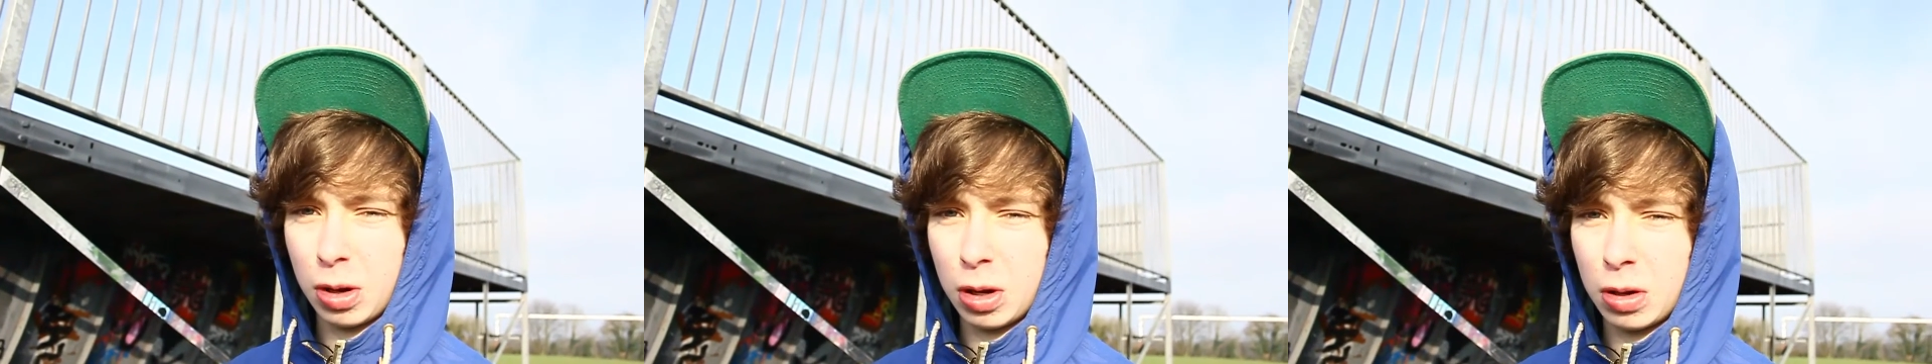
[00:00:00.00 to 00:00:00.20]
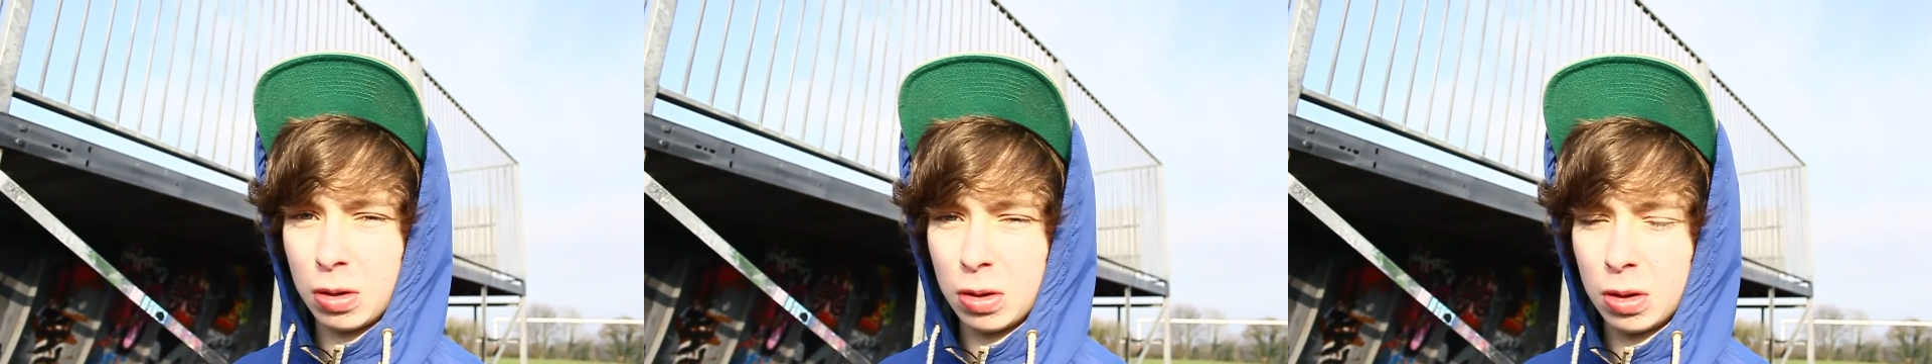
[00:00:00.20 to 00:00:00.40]
a
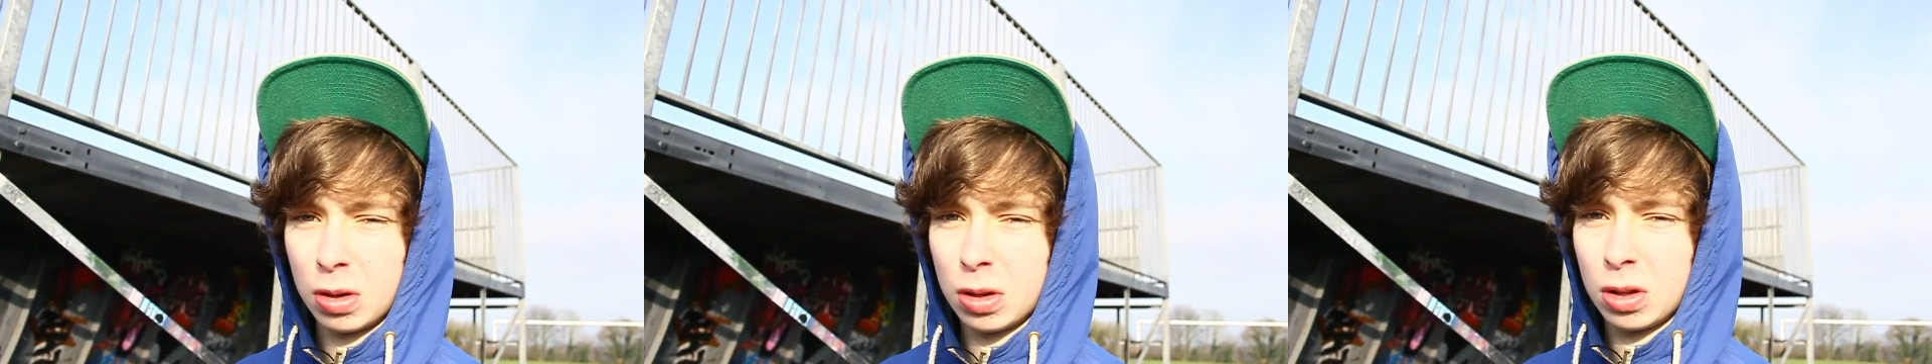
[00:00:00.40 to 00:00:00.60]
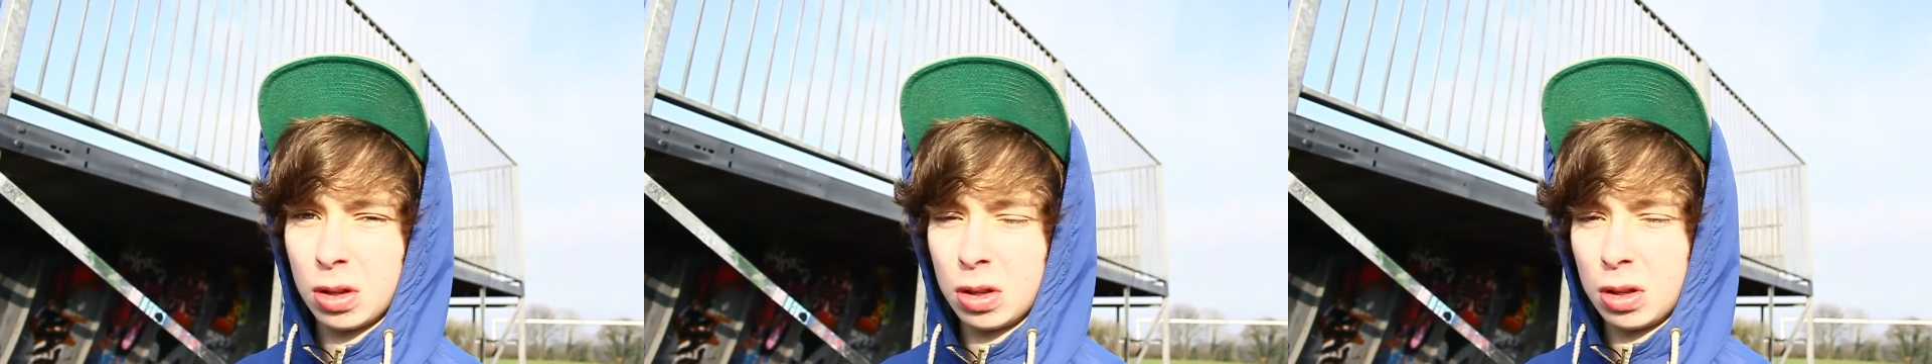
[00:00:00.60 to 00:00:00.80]
while.
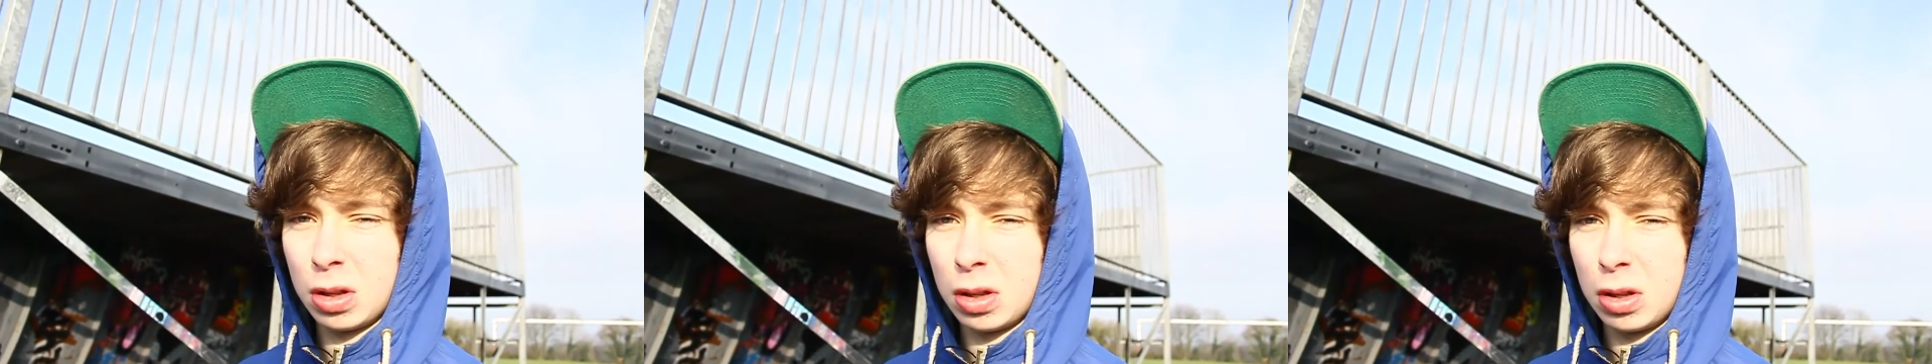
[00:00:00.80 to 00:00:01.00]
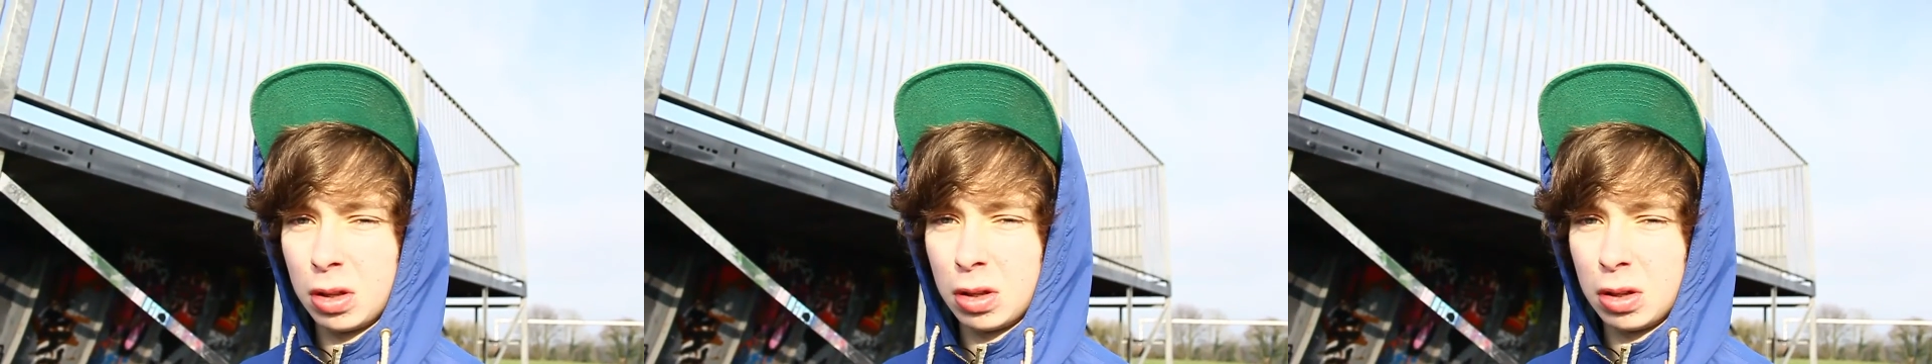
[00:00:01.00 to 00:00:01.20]

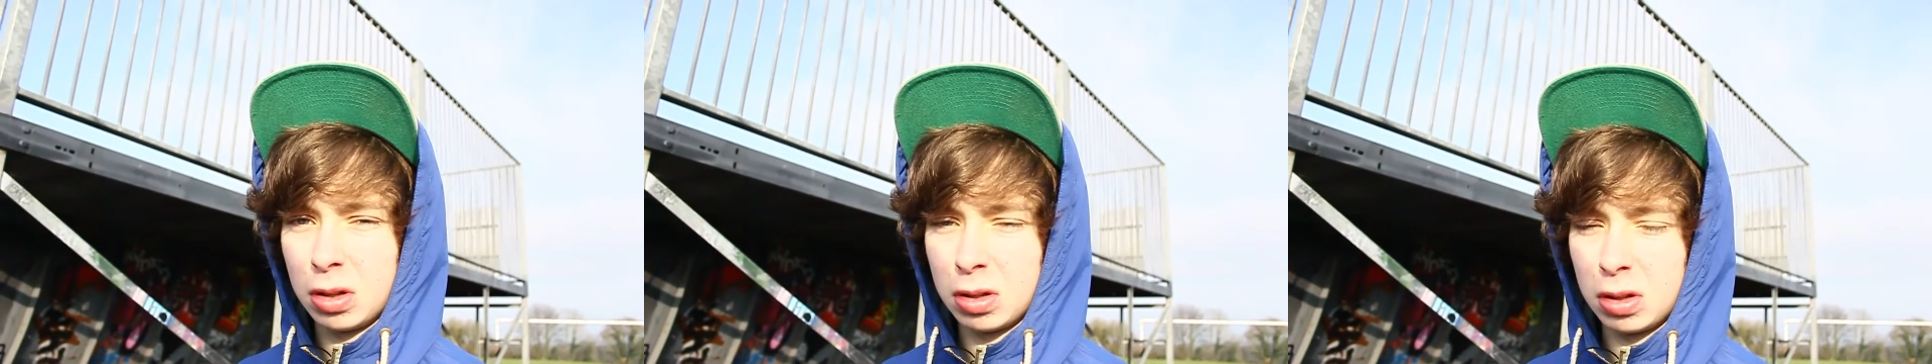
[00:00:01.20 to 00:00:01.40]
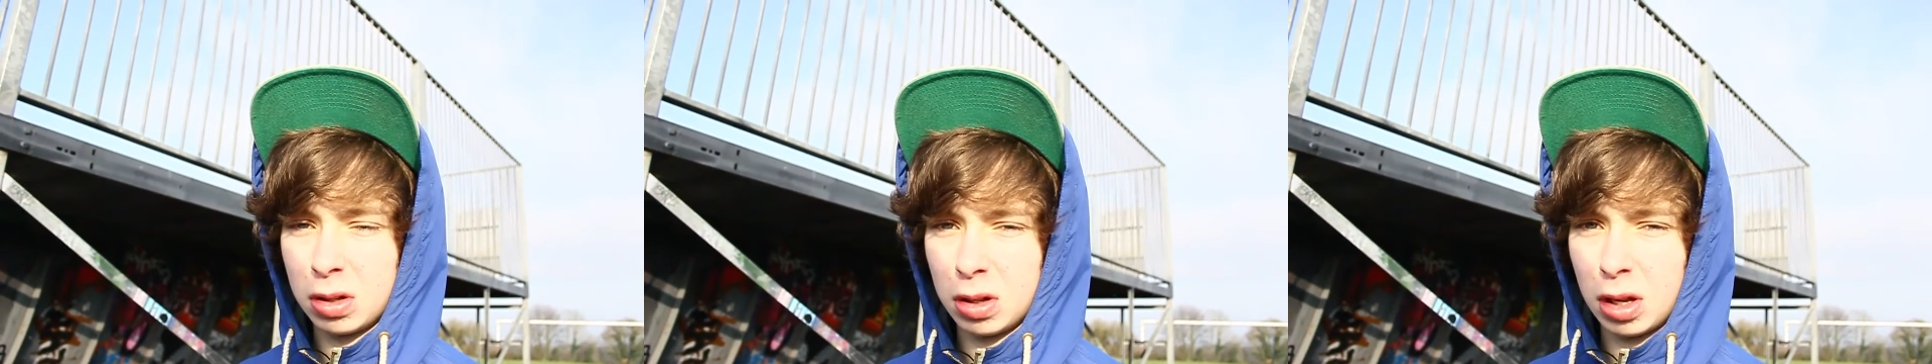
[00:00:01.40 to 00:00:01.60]

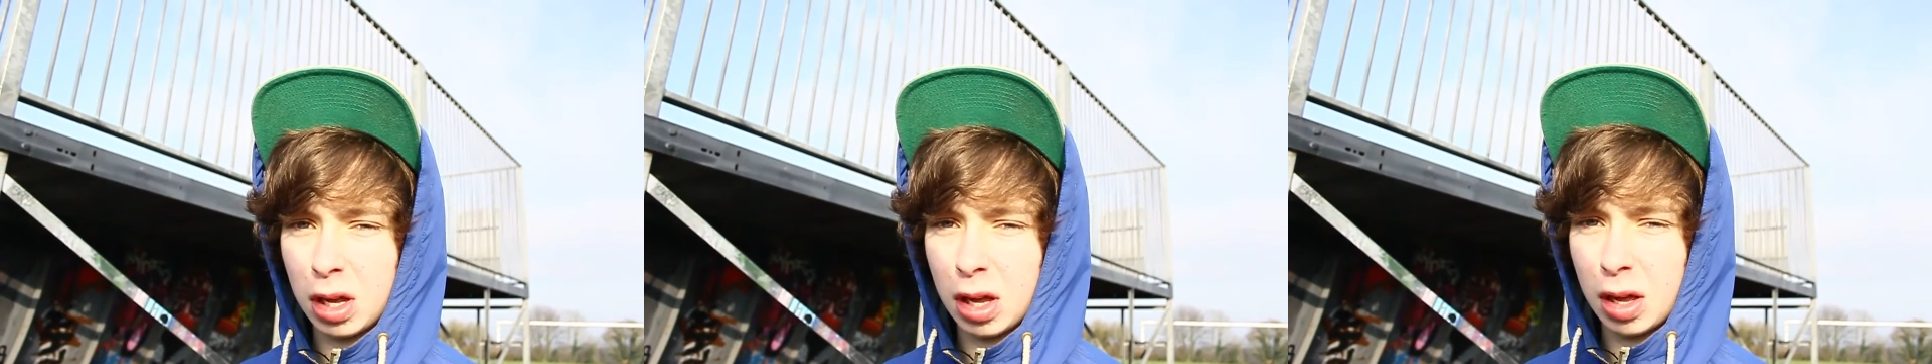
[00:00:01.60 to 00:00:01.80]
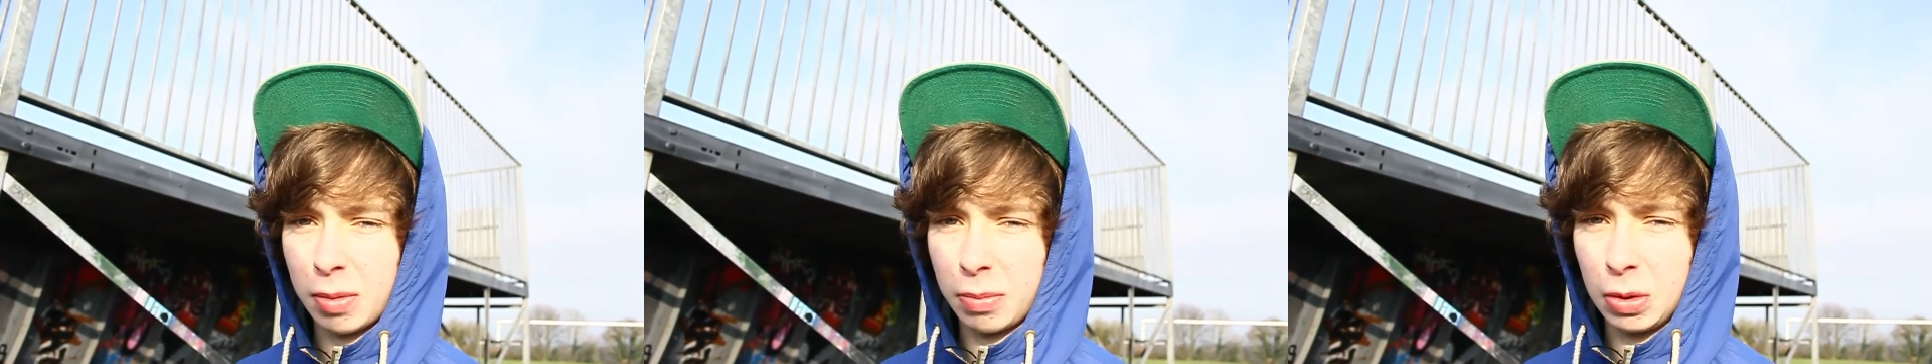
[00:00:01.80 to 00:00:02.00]
So
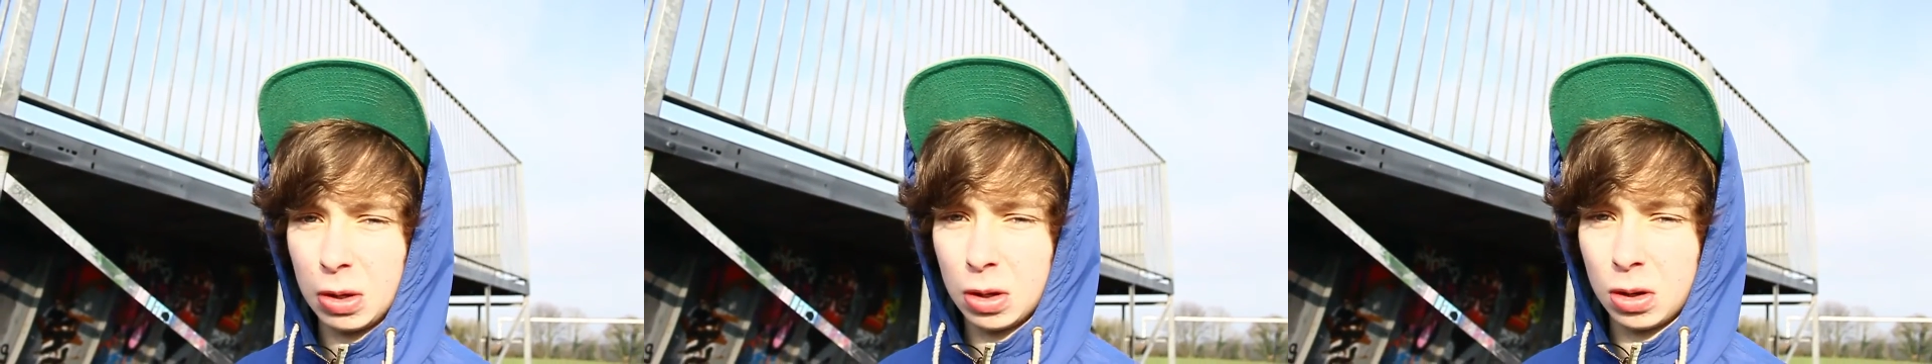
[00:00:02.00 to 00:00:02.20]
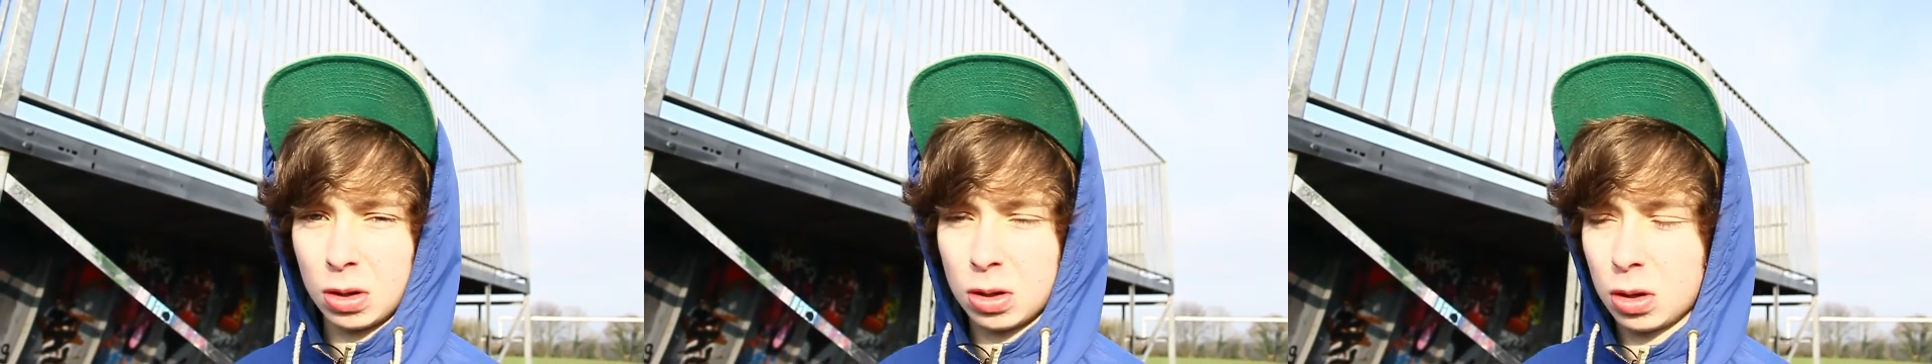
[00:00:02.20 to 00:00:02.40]
yeah, and we
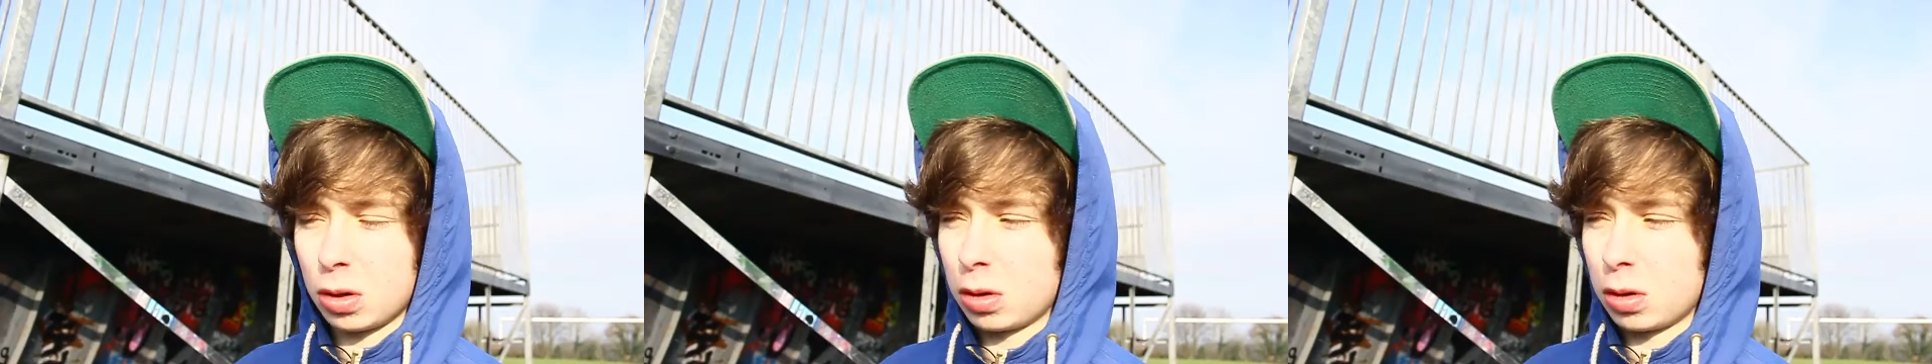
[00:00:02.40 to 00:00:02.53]
got